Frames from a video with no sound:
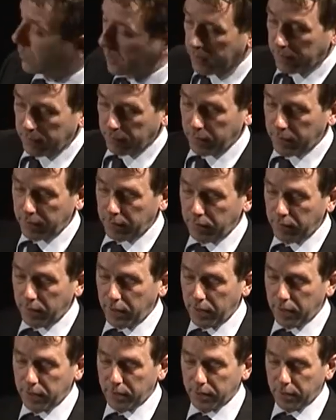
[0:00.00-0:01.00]

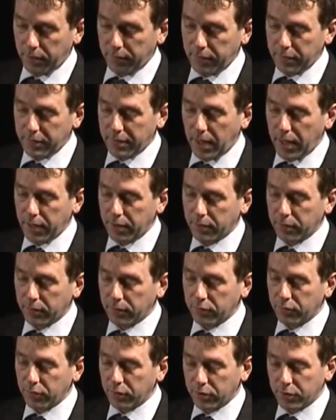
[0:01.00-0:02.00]
of design and
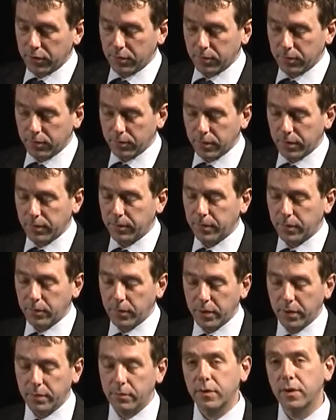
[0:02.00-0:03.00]
construction, we're
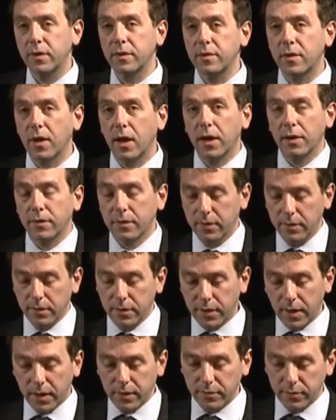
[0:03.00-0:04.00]
really starting
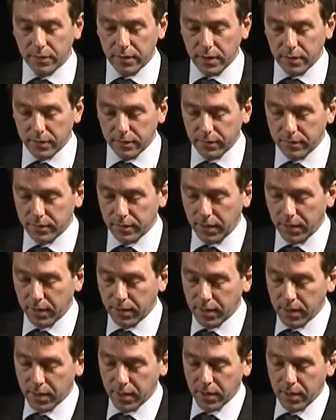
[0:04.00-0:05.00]
the data analysis here.
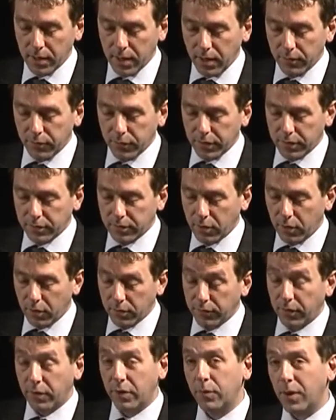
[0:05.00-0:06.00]
Everything's
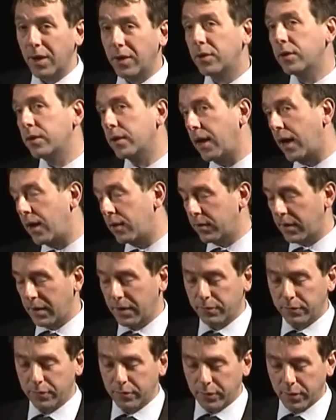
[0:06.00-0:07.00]
going very well now
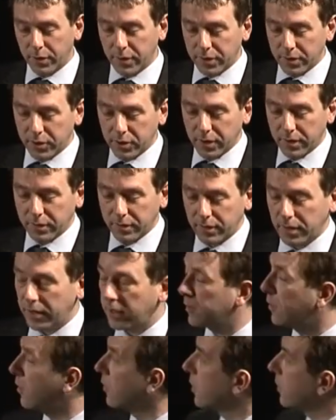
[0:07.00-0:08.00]
after a glitch last
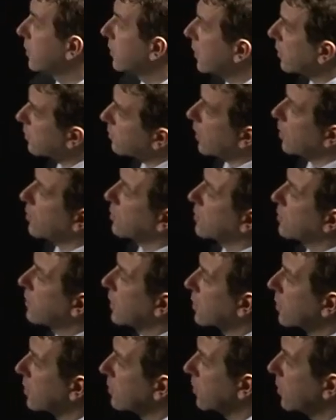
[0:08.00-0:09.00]
year, although the experiments
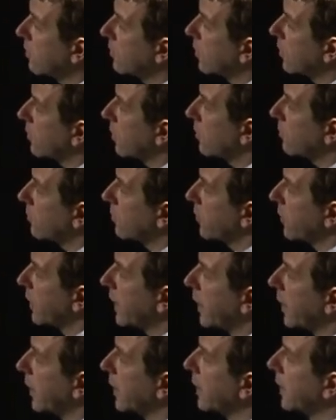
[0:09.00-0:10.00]
have actually worked very well from the
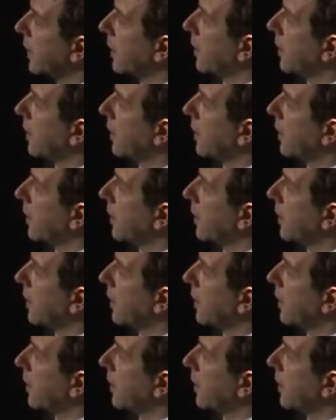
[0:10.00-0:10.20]
beginning.